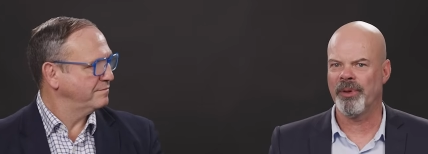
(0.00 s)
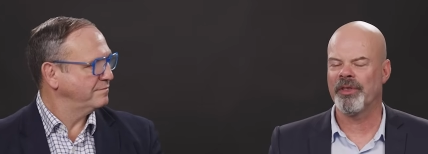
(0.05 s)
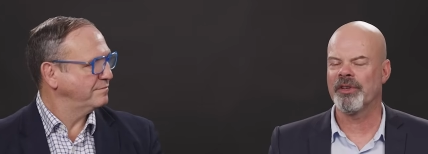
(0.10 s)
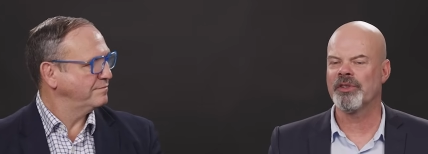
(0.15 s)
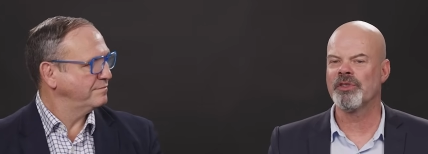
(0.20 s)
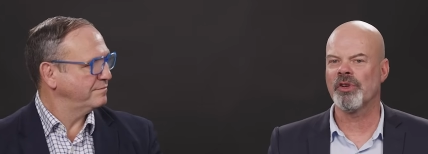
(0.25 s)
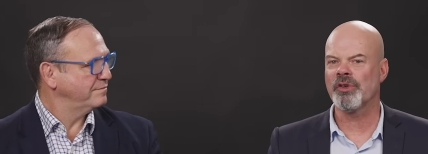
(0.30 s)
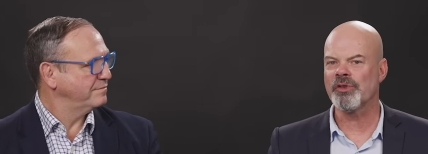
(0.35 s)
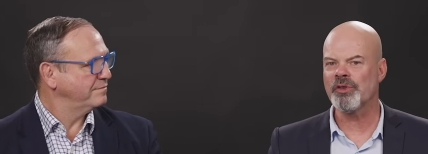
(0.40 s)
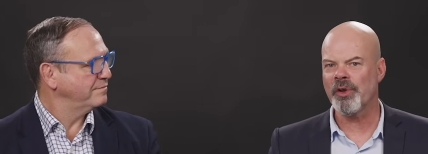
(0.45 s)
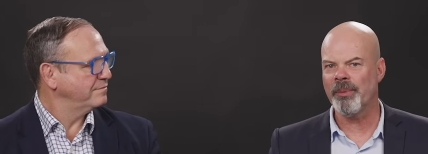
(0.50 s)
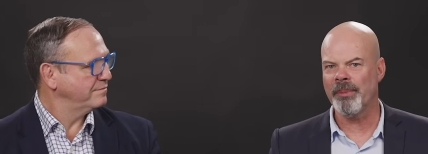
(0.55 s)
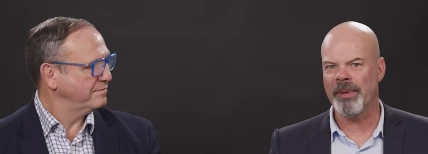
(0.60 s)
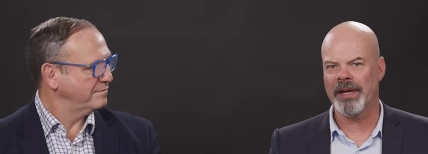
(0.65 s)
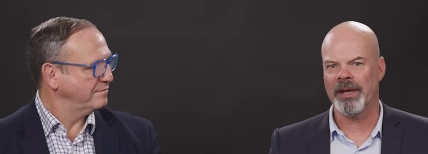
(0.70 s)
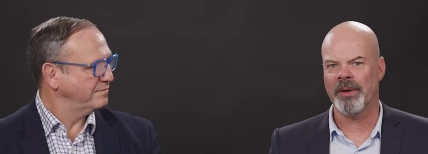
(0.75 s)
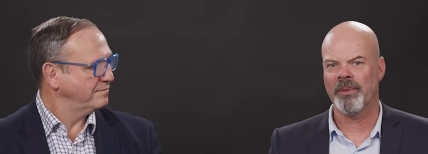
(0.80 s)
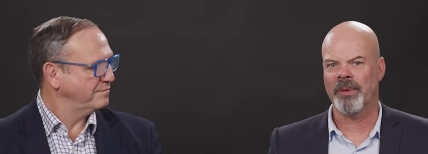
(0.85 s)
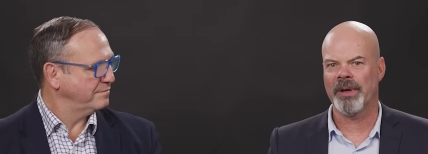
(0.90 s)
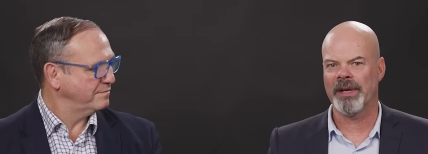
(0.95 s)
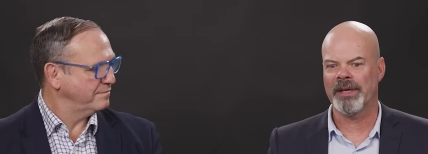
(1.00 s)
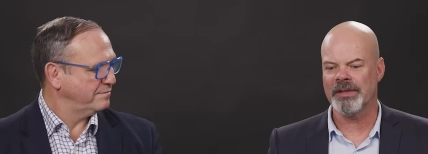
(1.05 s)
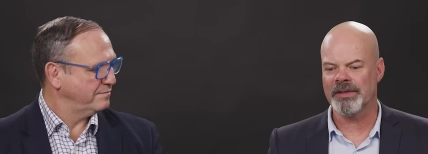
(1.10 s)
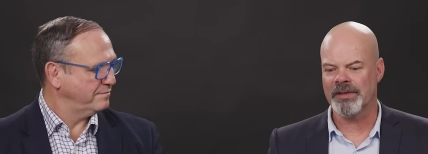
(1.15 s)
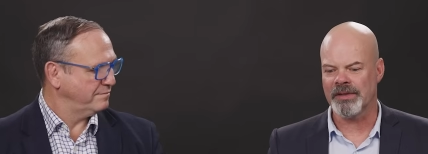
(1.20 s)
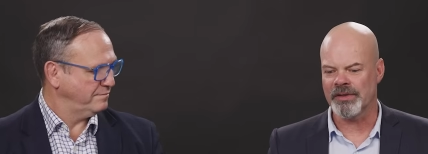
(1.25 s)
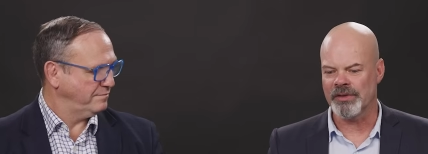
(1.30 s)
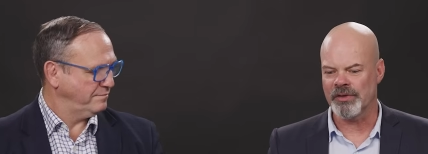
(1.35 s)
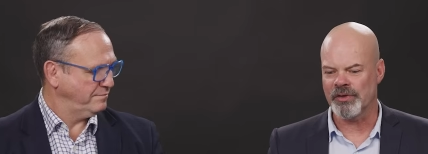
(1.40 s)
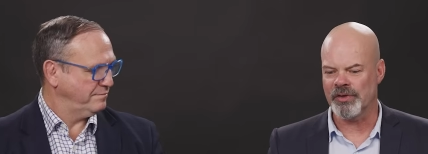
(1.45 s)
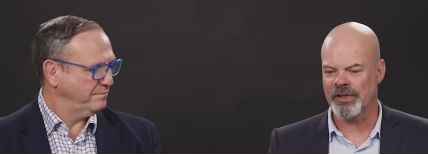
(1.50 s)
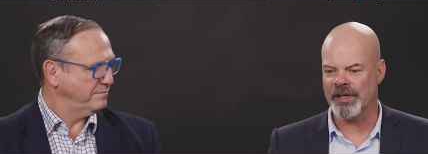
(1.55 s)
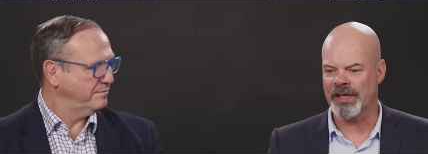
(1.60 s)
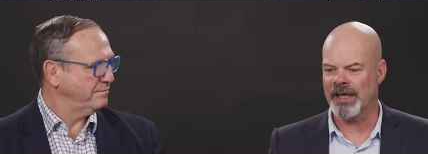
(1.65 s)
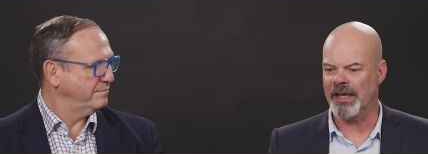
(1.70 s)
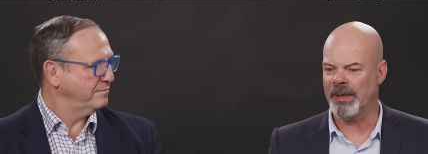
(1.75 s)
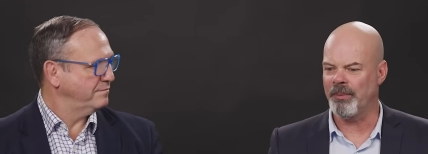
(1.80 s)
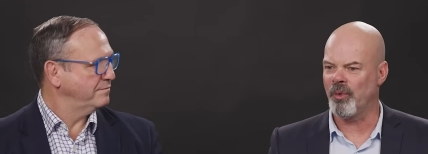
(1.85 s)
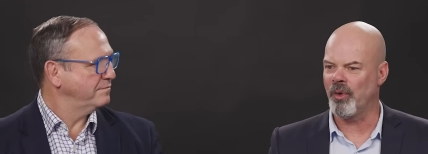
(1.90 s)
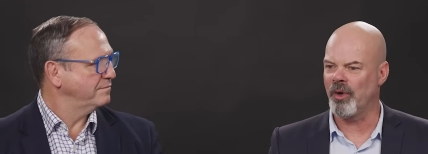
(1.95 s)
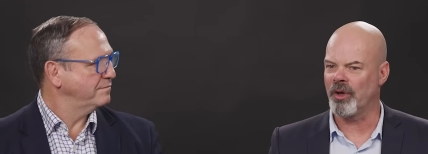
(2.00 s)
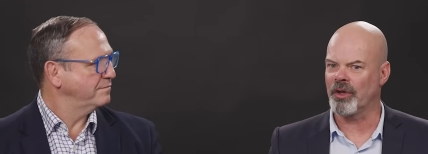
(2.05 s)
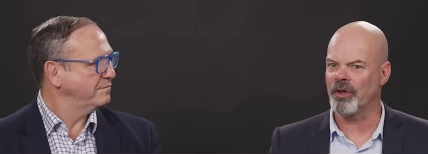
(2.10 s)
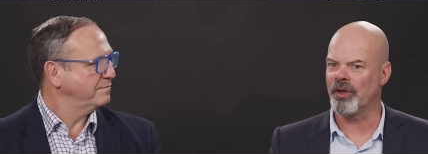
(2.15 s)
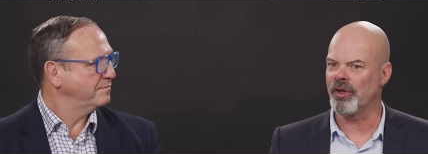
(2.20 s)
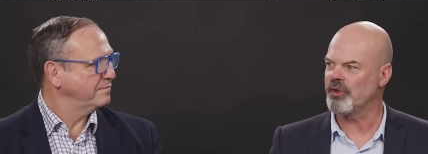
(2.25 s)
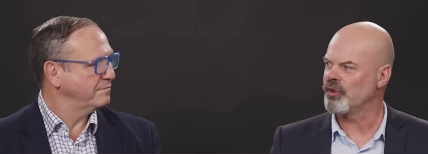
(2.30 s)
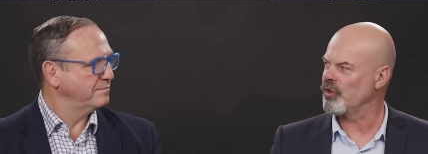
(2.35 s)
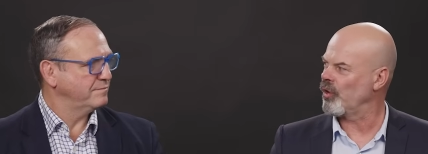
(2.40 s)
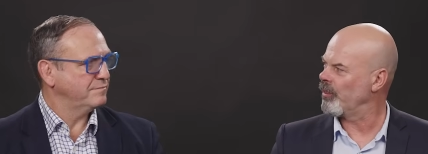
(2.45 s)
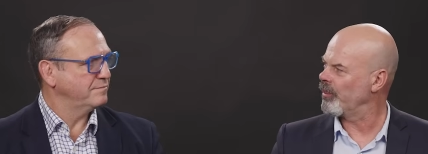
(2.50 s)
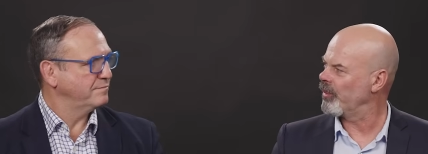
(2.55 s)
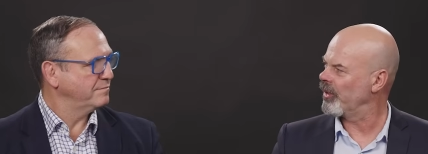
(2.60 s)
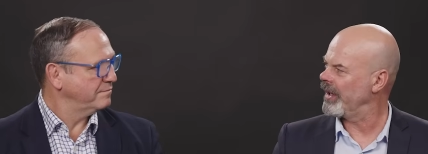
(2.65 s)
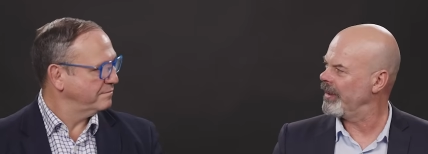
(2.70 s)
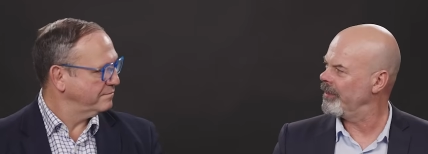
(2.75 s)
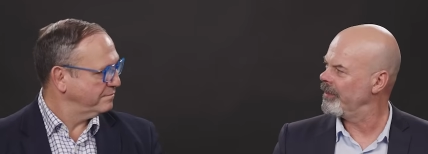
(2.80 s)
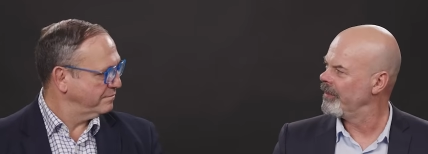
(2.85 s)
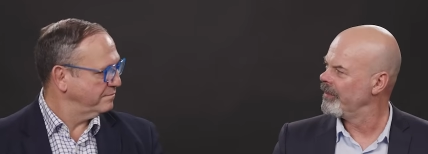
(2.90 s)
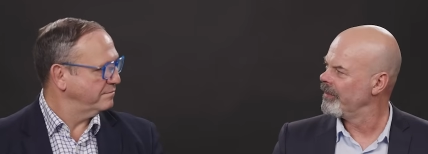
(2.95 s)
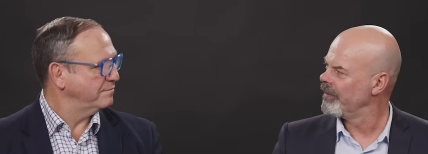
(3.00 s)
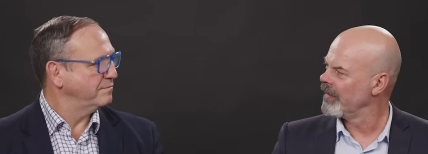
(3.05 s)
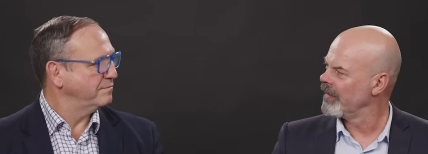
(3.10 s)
Speaker 1: But there's also many reasons to keep workloads on prem